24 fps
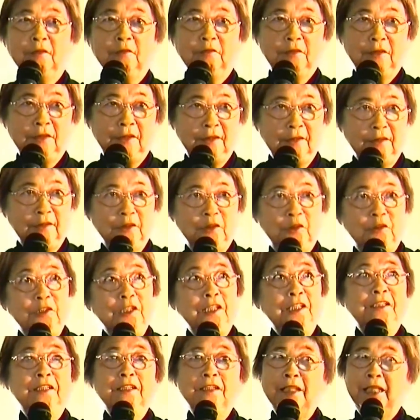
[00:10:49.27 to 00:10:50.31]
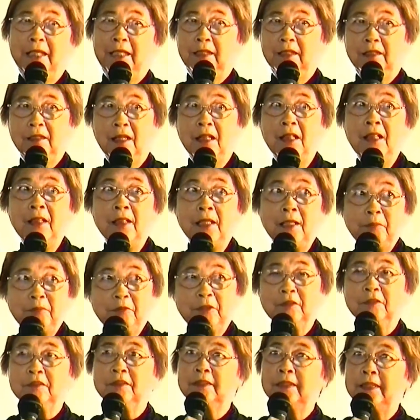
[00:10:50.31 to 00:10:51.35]
we drink
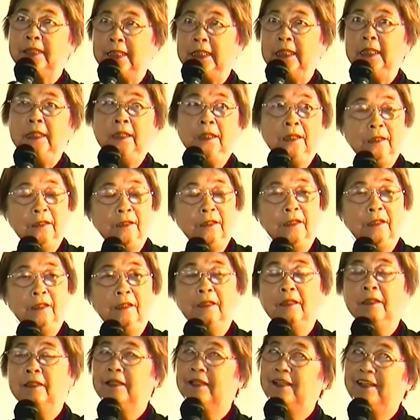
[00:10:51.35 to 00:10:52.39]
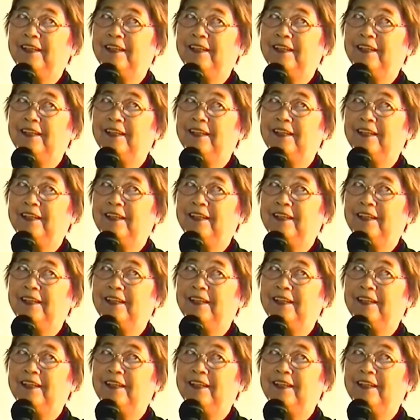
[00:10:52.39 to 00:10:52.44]
Lipton tea